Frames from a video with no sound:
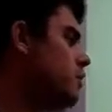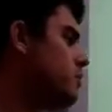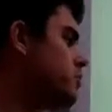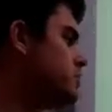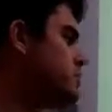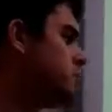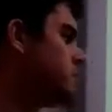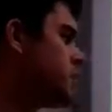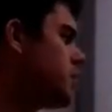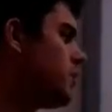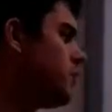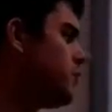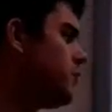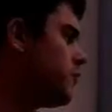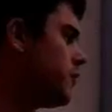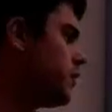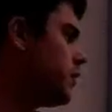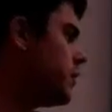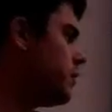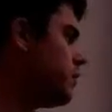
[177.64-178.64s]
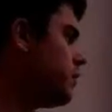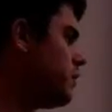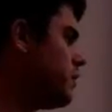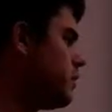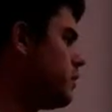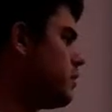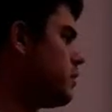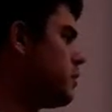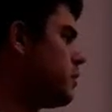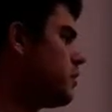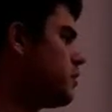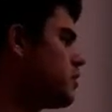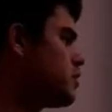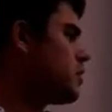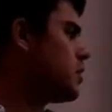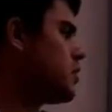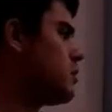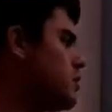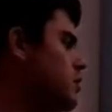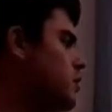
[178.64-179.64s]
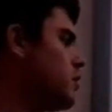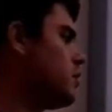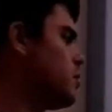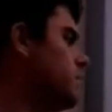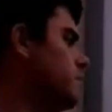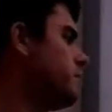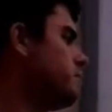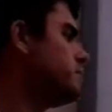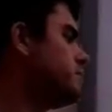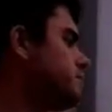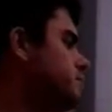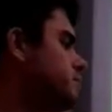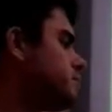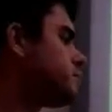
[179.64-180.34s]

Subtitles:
Our observed value in the ith jth column